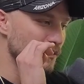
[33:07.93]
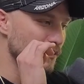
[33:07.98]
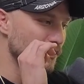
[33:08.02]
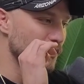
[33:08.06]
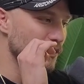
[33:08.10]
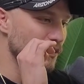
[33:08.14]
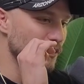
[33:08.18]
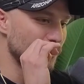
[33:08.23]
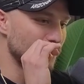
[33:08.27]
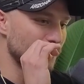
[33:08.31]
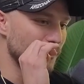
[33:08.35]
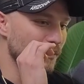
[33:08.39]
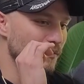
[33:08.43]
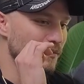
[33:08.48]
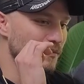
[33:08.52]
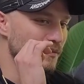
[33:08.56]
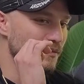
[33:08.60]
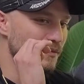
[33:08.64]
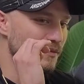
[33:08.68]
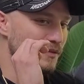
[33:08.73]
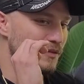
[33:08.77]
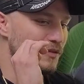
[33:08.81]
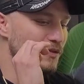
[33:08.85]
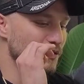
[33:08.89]
Dude,
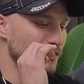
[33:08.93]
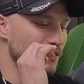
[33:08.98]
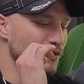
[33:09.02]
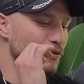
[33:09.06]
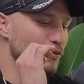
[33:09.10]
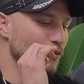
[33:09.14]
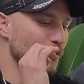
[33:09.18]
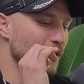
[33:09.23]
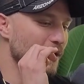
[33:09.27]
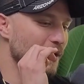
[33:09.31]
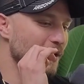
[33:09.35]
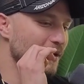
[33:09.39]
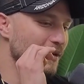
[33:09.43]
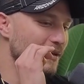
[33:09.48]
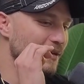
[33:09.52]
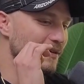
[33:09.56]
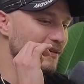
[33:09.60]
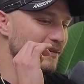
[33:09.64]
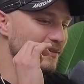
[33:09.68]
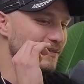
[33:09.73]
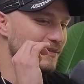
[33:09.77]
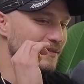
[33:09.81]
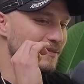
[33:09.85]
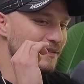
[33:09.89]
do you want
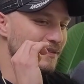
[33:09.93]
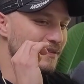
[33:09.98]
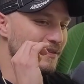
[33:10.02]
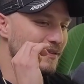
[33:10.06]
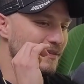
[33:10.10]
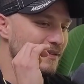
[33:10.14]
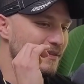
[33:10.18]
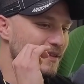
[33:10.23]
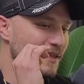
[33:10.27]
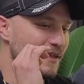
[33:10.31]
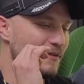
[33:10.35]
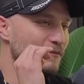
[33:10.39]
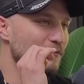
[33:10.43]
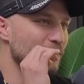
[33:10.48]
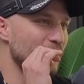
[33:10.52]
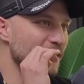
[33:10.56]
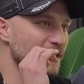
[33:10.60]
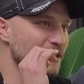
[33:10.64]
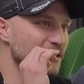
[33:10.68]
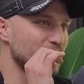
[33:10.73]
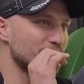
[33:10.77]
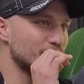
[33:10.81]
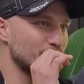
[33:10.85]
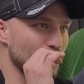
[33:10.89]
to
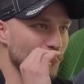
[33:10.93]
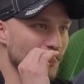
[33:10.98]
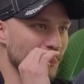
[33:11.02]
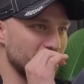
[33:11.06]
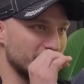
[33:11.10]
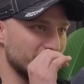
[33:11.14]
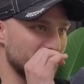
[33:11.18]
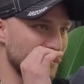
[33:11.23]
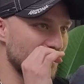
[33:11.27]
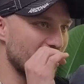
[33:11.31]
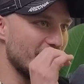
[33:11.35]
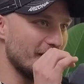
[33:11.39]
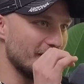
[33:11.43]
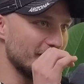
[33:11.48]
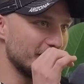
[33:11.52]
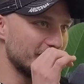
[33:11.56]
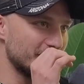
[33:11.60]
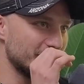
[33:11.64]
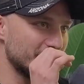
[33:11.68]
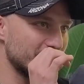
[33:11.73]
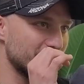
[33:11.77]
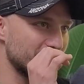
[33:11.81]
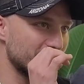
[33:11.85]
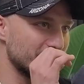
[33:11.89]
invest
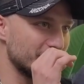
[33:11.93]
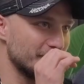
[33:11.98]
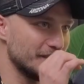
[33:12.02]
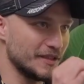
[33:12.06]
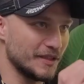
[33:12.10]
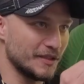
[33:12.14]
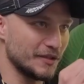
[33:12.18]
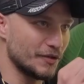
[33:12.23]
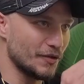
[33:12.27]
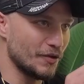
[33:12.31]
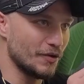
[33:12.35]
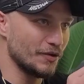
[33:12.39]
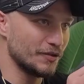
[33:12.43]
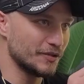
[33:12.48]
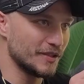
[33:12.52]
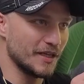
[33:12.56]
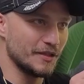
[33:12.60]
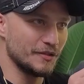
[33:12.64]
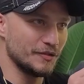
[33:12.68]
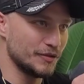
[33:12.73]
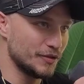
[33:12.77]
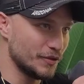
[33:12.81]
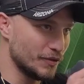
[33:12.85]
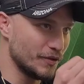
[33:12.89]
$200 in a girl that
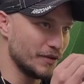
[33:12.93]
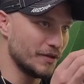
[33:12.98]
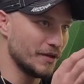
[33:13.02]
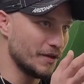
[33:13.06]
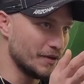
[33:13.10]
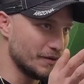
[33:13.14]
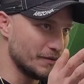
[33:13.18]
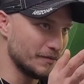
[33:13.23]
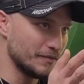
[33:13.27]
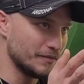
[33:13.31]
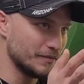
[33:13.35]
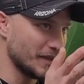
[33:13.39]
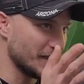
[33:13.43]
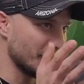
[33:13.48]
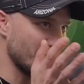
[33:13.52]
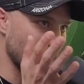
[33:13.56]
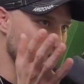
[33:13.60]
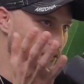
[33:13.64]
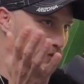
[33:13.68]
you don't know? Like, I